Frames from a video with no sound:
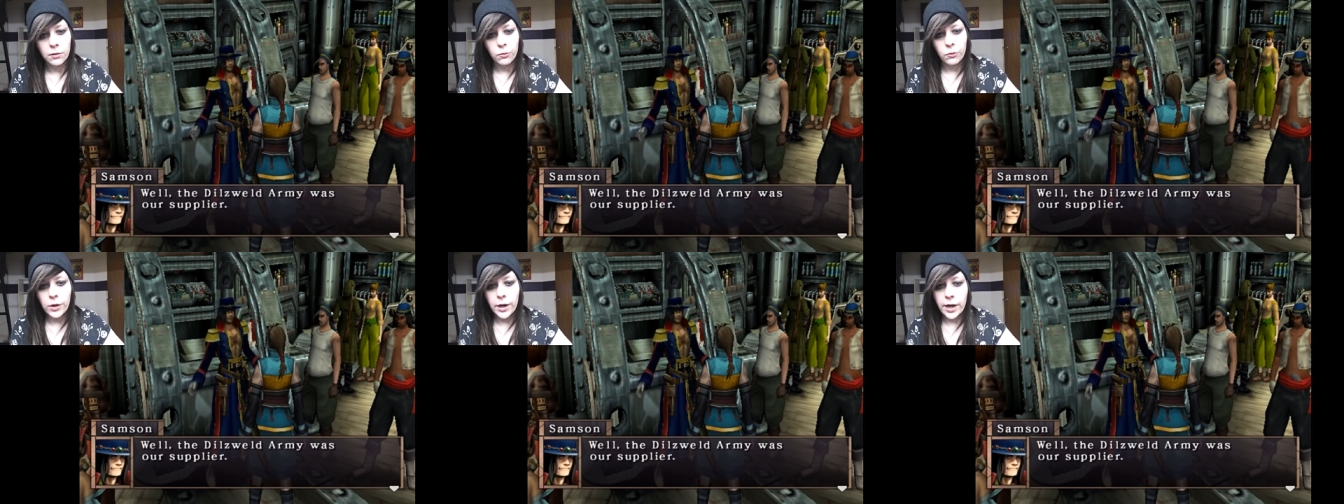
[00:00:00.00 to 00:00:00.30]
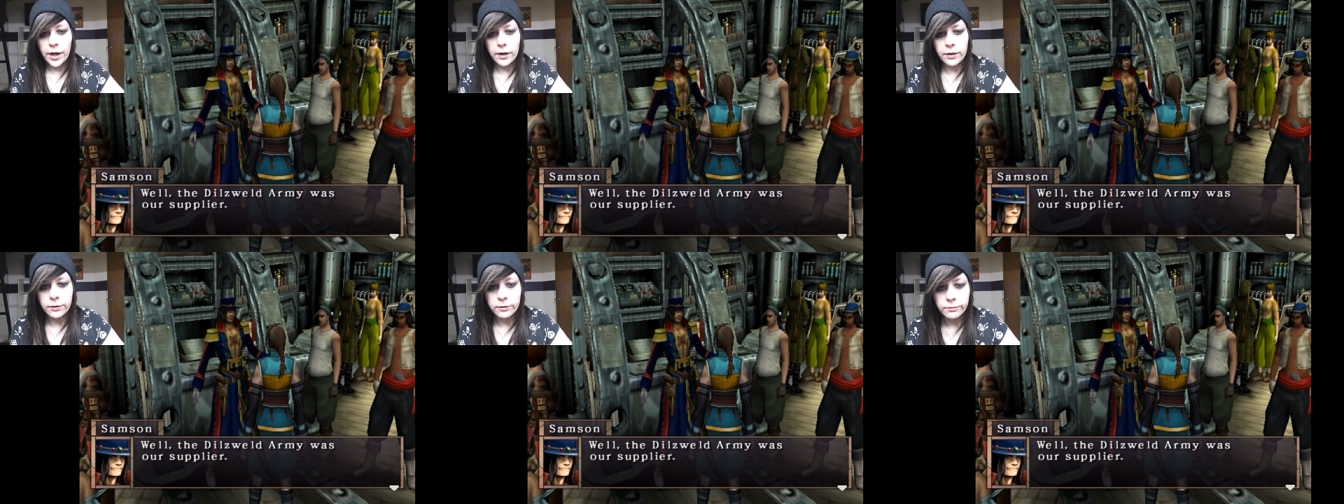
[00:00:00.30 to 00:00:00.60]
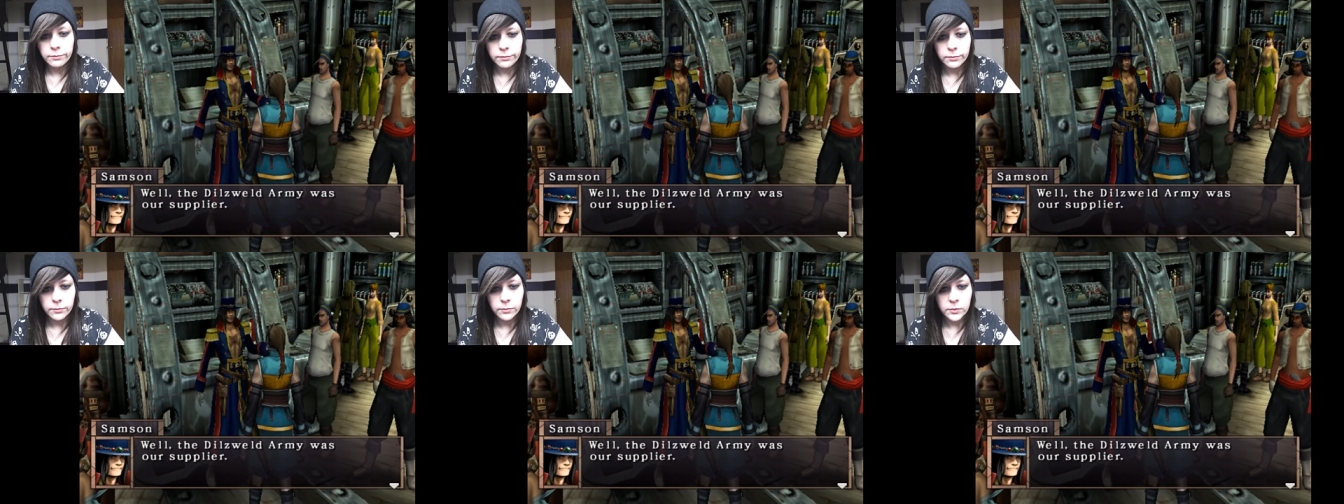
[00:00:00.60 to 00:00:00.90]
Well,
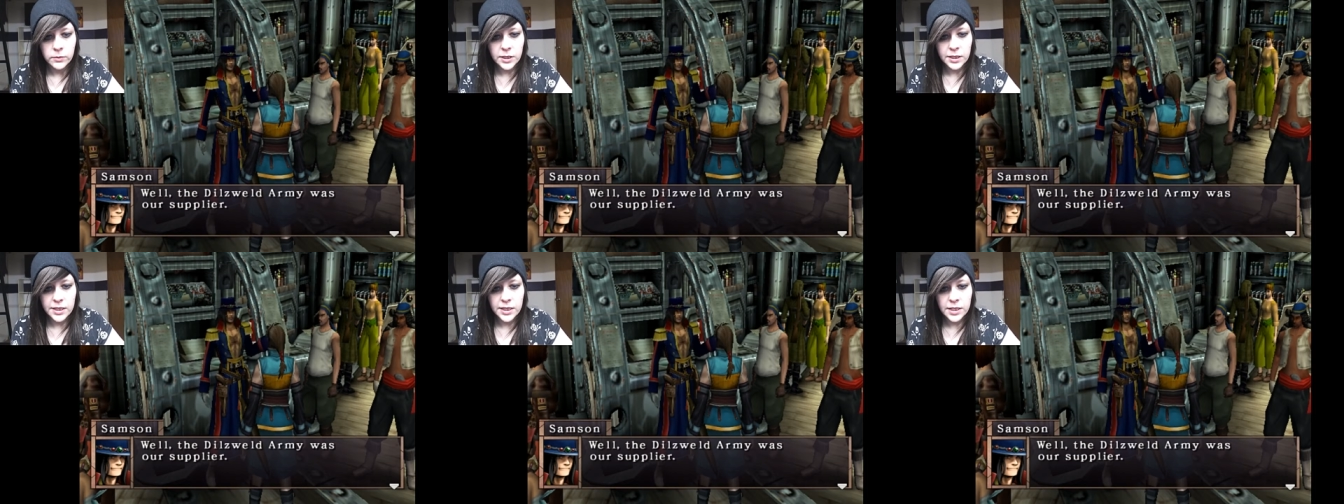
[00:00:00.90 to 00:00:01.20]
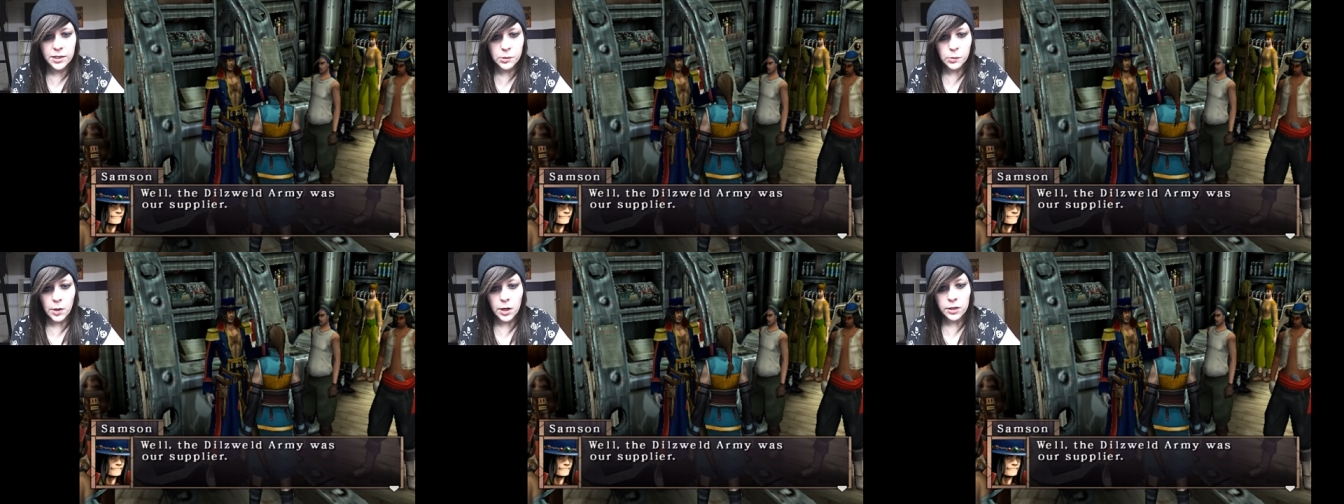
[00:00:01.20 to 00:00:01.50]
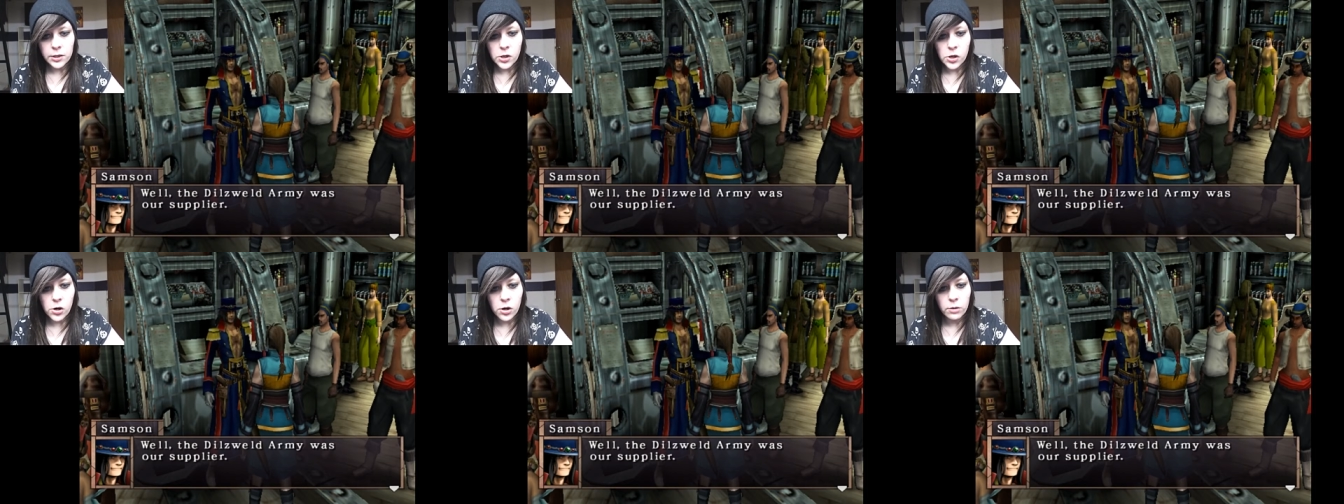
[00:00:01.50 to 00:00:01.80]
the
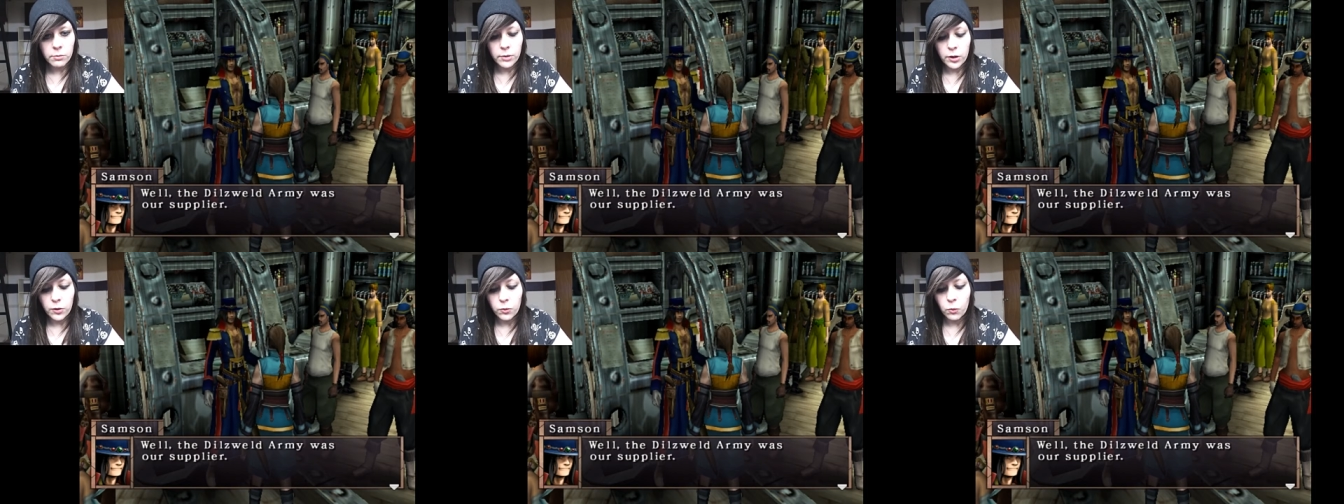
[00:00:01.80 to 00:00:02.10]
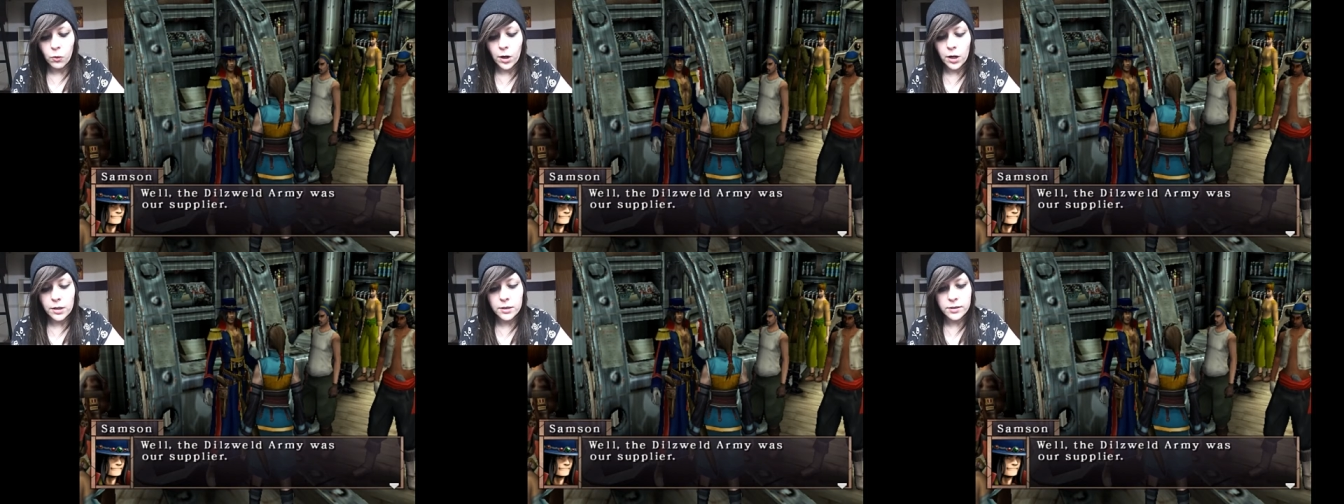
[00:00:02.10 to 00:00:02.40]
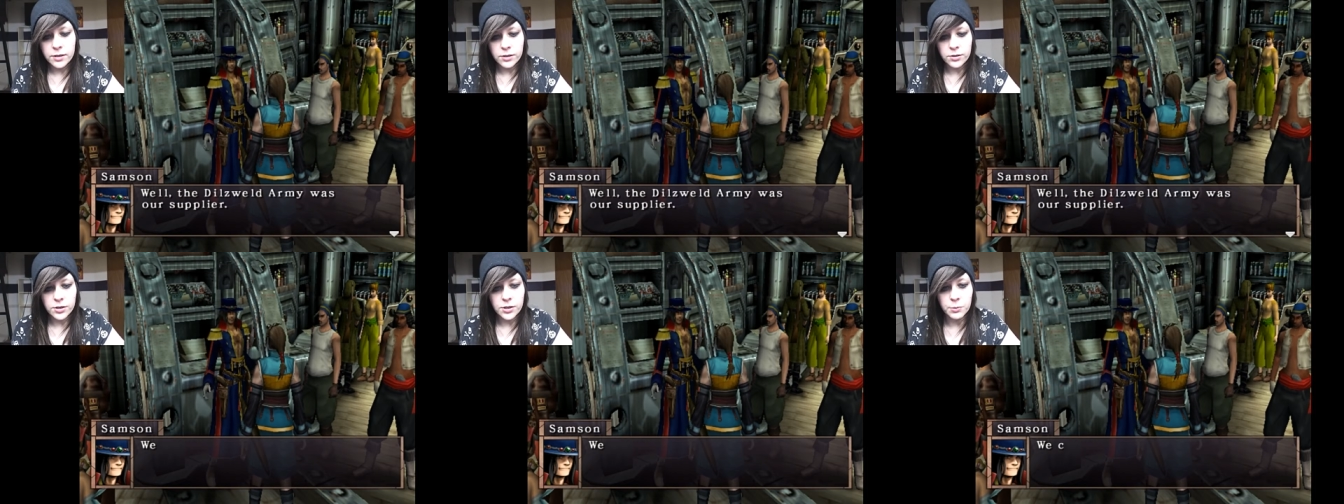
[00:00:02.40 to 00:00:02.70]
Daleswald army
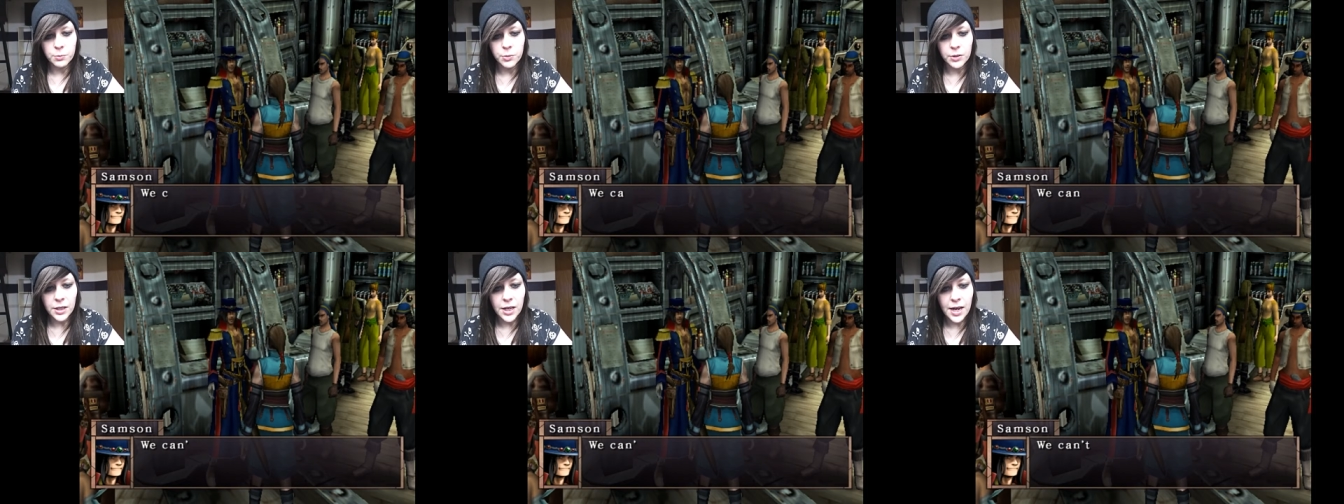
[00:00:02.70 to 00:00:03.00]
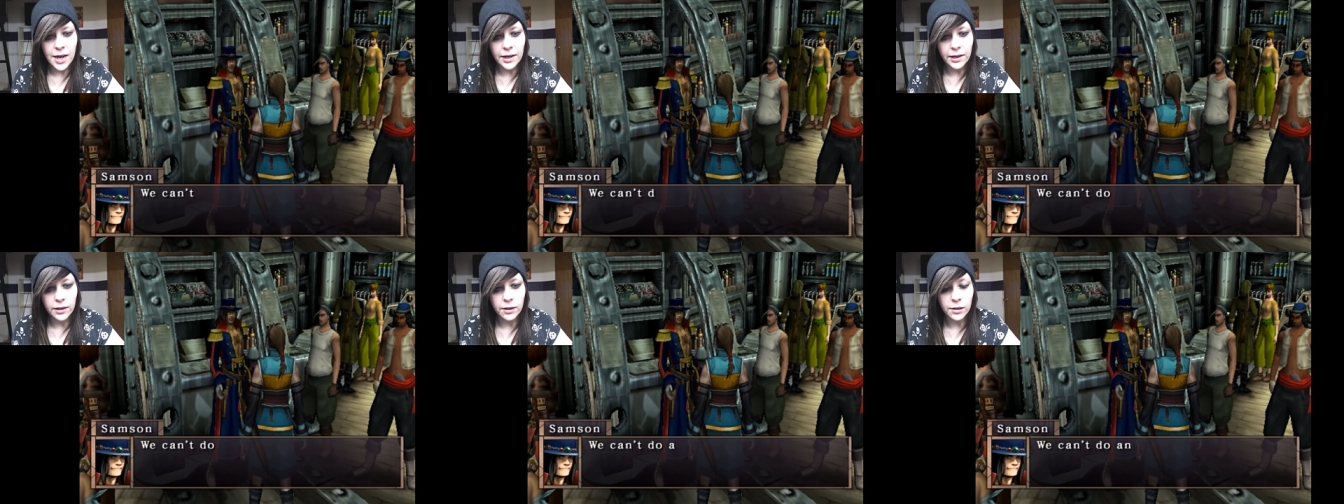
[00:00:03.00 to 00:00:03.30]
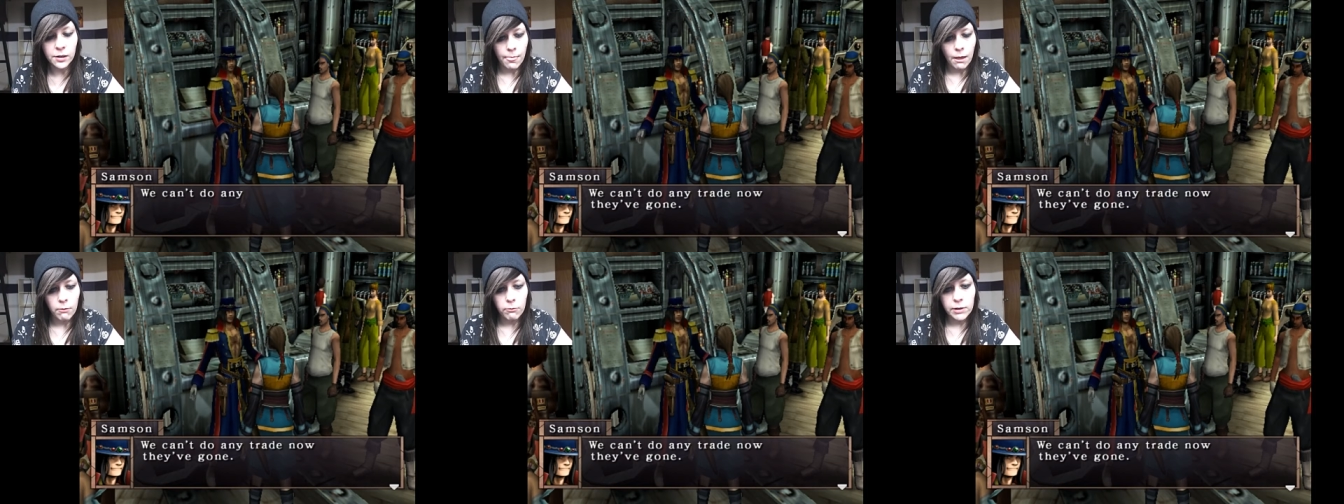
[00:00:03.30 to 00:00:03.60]
was our supplier.